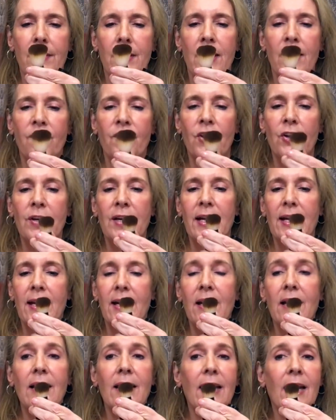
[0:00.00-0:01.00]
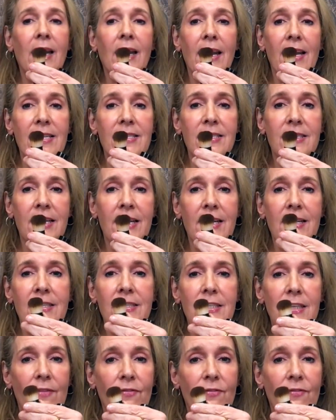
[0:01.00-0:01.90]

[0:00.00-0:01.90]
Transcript: If you need it a little less dense,